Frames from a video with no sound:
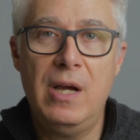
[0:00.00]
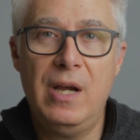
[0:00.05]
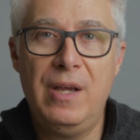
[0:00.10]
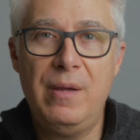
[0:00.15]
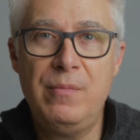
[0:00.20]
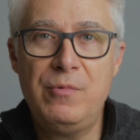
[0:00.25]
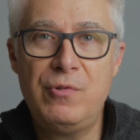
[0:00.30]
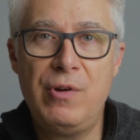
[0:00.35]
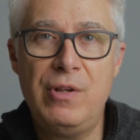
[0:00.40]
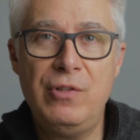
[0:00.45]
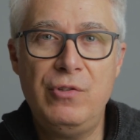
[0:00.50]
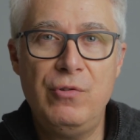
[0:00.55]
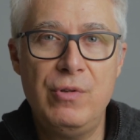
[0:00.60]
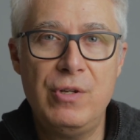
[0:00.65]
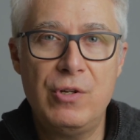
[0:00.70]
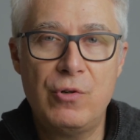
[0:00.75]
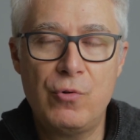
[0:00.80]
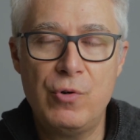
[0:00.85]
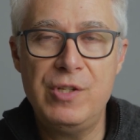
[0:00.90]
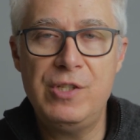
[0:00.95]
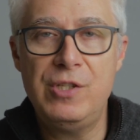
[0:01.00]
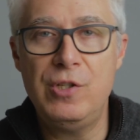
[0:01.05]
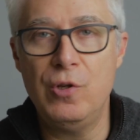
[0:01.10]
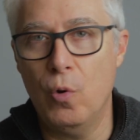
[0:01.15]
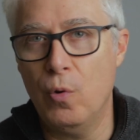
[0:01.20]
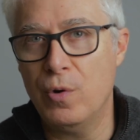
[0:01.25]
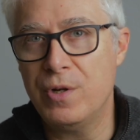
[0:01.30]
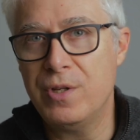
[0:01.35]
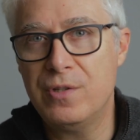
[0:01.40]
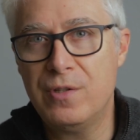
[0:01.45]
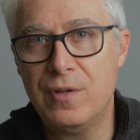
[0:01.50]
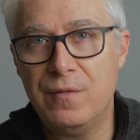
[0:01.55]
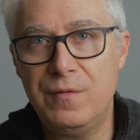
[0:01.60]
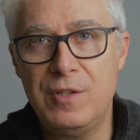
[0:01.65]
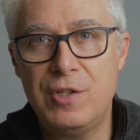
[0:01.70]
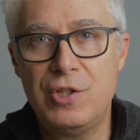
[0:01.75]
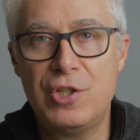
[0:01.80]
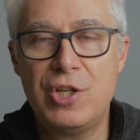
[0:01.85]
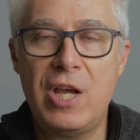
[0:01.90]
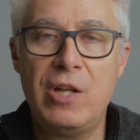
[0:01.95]
I am trying to increase the audience of
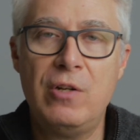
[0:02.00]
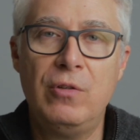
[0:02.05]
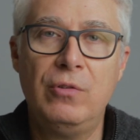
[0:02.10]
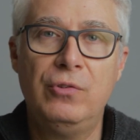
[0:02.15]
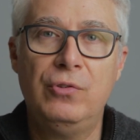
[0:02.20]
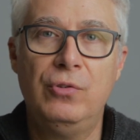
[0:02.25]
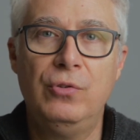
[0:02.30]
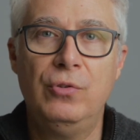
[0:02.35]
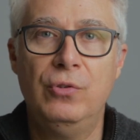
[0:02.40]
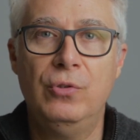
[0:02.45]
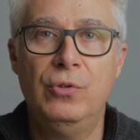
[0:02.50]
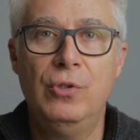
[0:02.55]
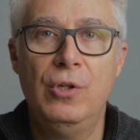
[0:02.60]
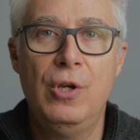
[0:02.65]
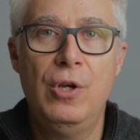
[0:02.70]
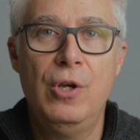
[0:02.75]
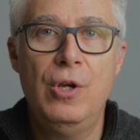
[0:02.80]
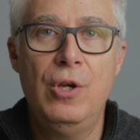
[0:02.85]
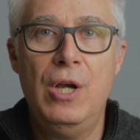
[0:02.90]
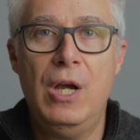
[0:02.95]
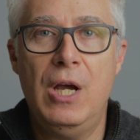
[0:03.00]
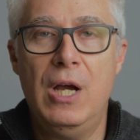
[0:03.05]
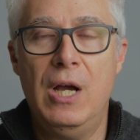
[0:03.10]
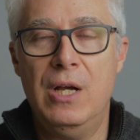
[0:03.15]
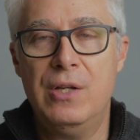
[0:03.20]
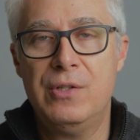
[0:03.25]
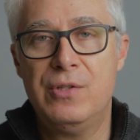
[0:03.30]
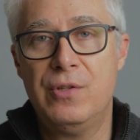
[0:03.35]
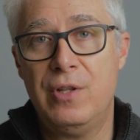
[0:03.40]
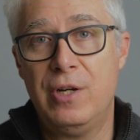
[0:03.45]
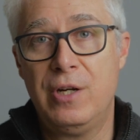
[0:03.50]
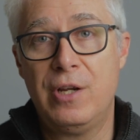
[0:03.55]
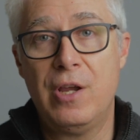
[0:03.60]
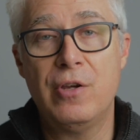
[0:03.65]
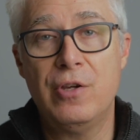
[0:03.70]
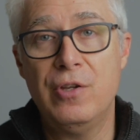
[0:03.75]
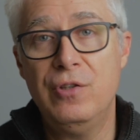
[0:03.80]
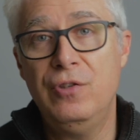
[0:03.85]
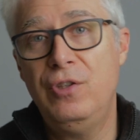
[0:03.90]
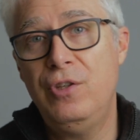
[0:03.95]
this channel to uh, so that I
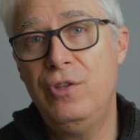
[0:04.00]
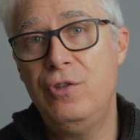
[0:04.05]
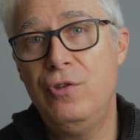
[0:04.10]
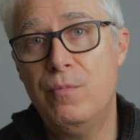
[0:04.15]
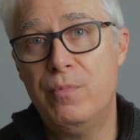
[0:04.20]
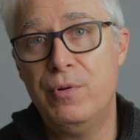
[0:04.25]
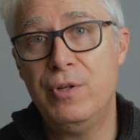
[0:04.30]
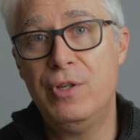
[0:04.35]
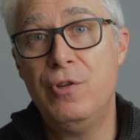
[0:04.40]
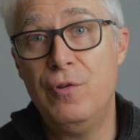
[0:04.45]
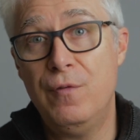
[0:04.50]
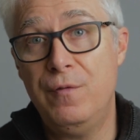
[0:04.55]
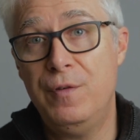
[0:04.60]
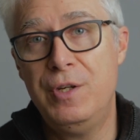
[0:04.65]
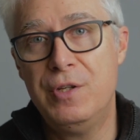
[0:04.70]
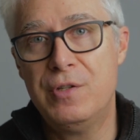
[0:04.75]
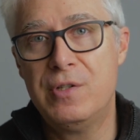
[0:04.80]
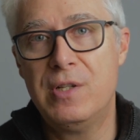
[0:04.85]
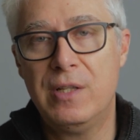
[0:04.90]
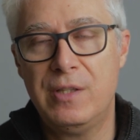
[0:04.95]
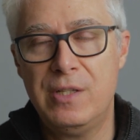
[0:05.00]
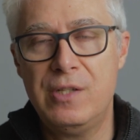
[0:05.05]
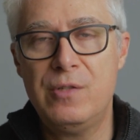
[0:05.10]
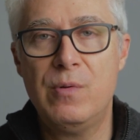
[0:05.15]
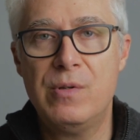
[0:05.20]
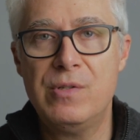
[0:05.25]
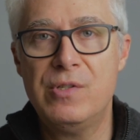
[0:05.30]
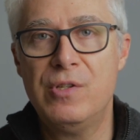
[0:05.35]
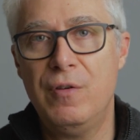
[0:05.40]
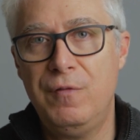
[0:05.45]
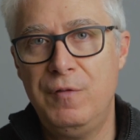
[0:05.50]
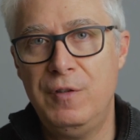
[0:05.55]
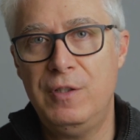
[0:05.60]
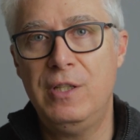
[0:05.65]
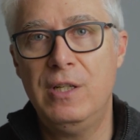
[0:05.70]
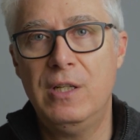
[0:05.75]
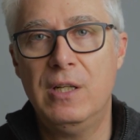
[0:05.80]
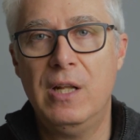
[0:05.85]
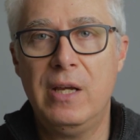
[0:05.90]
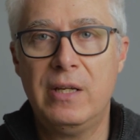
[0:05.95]
can continue bringing you videos like this one. So if you
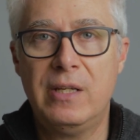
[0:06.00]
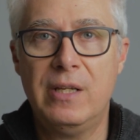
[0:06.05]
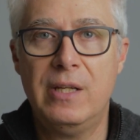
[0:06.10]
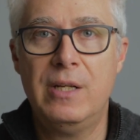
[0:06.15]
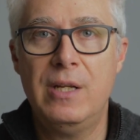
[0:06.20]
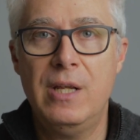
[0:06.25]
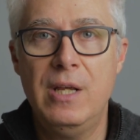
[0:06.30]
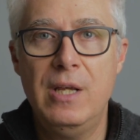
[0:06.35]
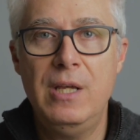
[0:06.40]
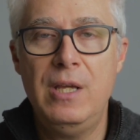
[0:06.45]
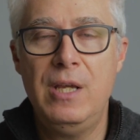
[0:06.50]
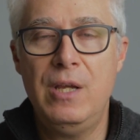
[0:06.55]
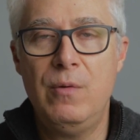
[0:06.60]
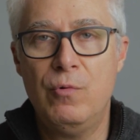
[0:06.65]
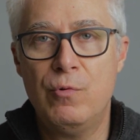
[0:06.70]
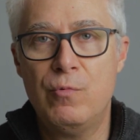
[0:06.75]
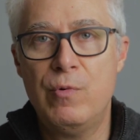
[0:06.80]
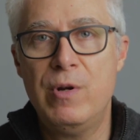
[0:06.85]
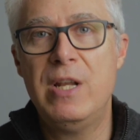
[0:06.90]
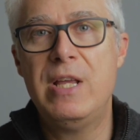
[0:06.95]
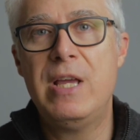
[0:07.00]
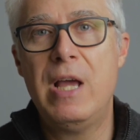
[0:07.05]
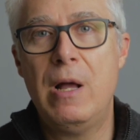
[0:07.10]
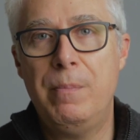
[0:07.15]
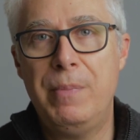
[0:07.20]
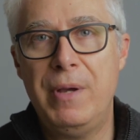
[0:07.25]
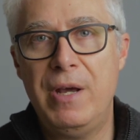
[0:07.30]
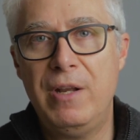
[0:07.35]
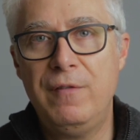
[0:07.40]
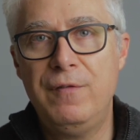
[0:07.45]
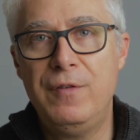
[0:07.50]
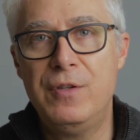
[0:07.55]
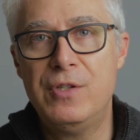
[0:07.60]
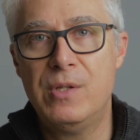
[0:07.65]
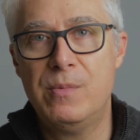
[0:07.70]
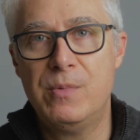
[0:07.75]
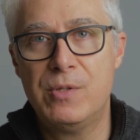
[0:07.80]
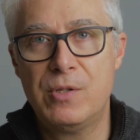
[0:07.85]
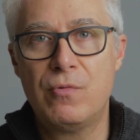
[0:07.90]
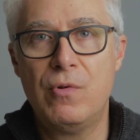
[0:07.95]
did like it, it would really help out if you
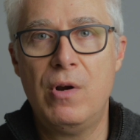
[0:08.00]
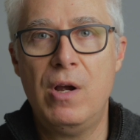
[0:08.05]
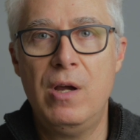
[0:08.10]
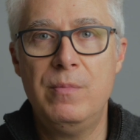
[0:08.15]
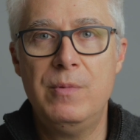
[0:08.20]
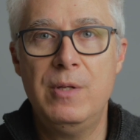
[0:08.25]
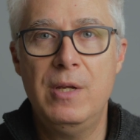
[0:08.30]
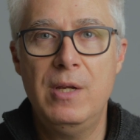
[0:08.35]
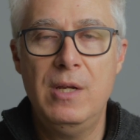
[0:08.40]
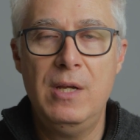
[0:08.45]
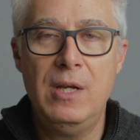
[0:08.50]
subscribe.